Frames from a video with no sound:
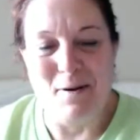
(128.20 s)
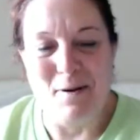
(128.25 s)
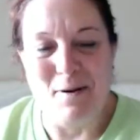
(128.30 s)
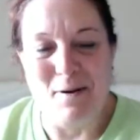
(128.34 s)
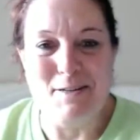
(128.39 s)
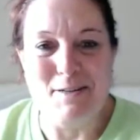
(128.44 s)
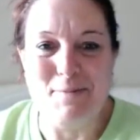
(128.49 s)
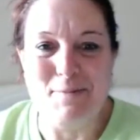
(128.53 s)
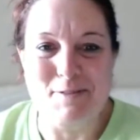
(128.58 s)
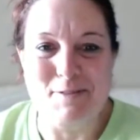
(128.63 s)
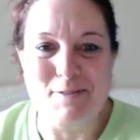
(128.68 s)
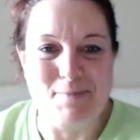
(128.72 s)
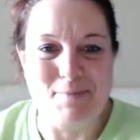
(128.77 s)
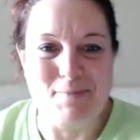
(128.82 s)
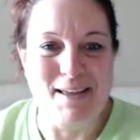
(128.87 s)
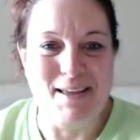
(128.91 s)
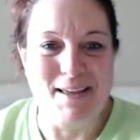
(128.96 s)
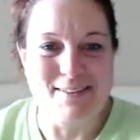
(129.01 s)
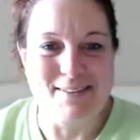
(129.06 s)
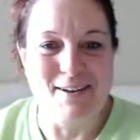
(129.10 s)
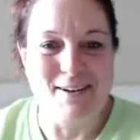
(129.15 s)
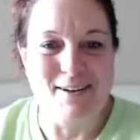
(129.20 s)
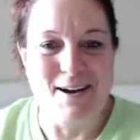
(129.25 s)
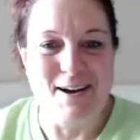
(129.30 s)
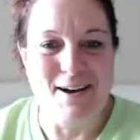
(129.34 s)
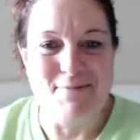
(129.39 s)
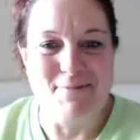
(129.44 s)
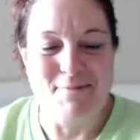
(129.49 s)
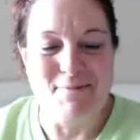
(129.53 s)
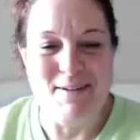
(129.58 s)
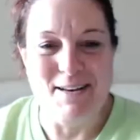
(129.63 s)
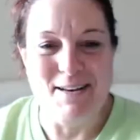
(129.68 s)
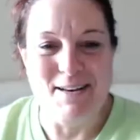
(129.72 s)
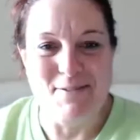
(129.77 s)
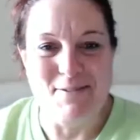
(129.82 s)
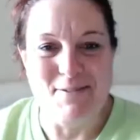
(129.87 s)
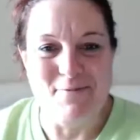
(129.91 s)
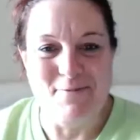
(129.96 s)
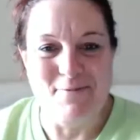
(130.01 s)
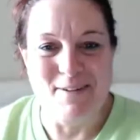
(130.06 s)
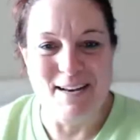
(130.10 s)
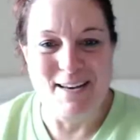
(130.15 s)
you are supposed to be on this call, but when
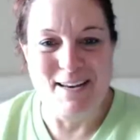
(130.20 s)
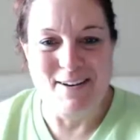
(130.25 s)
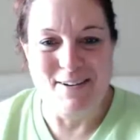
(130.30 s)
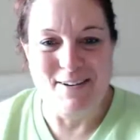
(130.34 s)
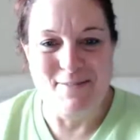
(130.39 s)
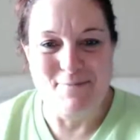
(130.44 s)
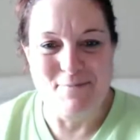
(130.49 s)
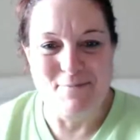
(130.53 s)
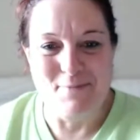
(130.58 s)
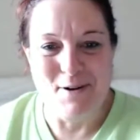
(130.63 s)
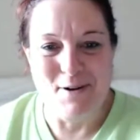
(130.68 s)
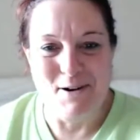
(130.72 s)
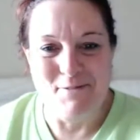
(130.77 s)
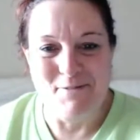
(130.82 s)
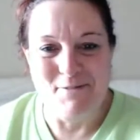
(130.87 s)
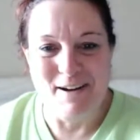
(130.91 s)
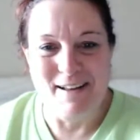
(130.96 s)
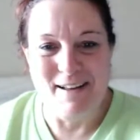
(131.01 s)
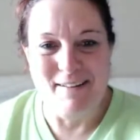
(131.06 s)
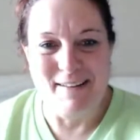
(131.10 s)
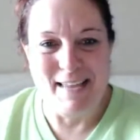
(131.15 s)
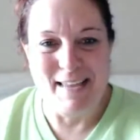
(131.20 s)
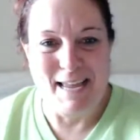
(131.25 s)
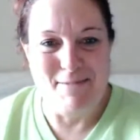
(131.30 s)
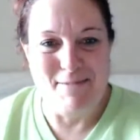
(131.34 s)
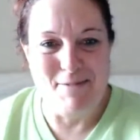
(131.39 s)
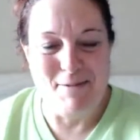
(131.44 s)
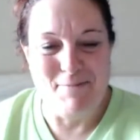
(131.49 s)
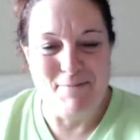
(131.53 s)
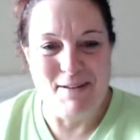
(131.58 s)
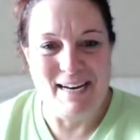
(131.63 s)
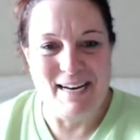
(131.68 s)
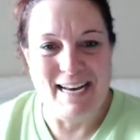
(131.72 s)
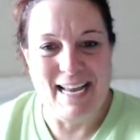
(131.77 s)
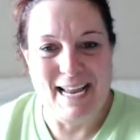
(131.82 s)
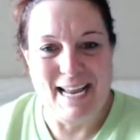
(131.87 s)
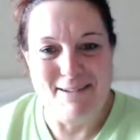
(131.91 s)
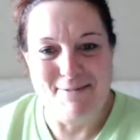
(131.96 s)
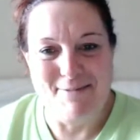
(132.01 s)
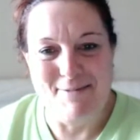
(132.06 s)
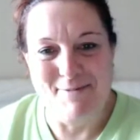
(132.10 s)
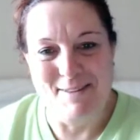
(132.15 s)
your profile came up, they
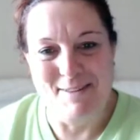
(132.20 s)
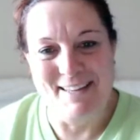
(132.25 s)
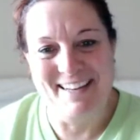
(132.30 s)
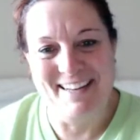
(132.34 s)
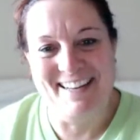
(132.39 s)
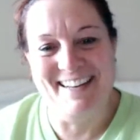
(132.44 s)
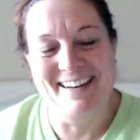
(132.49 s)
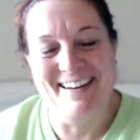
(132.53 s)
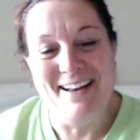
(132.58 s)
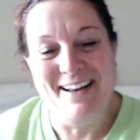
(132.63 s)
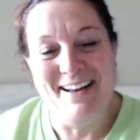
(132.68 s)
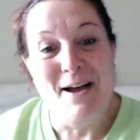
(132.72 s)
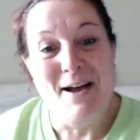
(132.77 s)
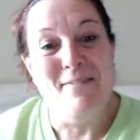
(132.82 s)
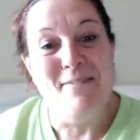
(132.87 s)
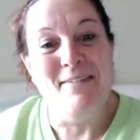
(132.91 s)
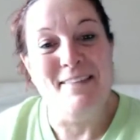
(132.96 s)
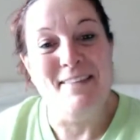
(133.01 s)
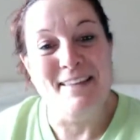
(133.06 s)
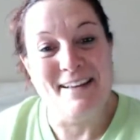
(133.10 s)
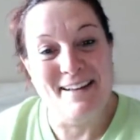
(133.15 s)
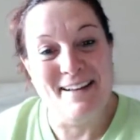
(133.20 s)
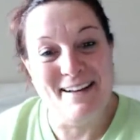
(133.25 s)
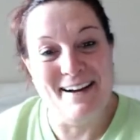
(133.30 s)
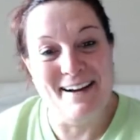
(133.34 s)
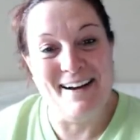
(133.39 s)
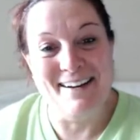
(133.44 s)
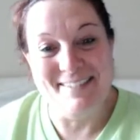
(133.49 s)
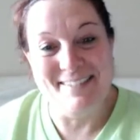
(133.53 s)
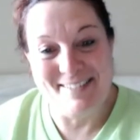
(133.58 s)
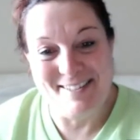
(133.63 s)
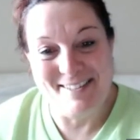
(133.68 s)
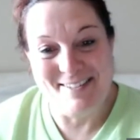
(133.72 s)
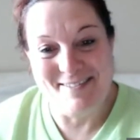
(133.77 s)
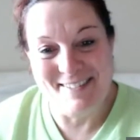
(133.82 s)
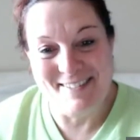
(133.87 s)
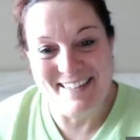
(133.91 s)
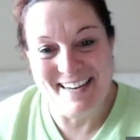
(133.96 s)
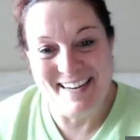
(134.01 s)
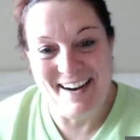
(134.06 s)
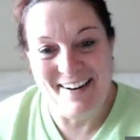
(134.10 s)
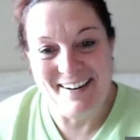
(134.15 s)
came up with a
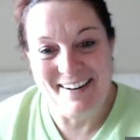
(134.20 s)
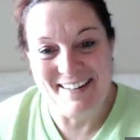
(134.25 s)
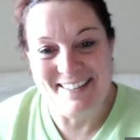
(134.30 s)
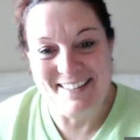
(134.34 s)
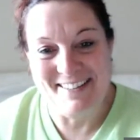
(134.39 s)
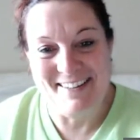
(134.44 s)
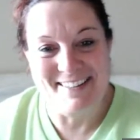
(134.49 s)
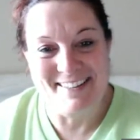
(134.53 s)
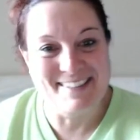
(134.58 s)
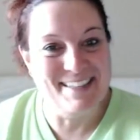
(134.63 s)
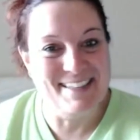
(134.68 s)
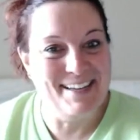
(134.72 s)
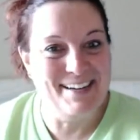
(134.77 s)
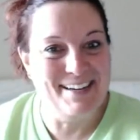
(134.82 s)
cartoon character.